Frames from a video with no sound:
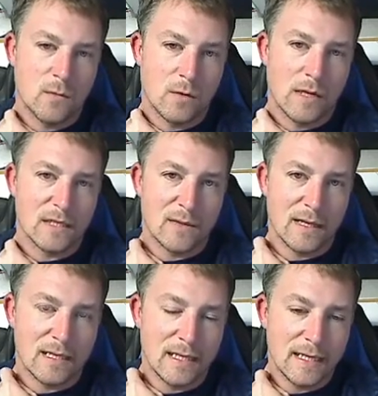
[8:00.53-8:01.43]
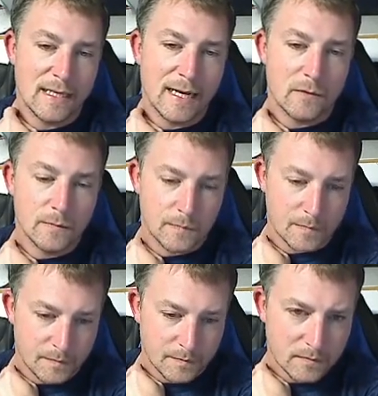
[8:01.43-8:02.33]
more or less a rally lead account,
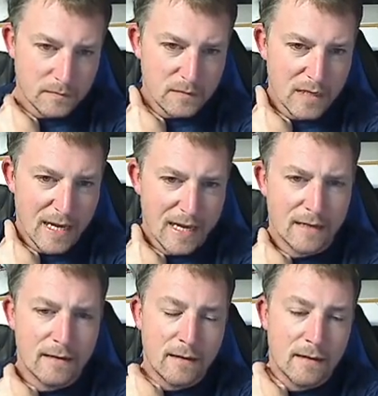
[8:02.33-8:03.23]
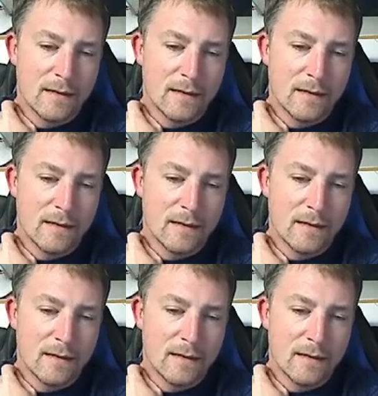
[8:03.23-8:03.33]
and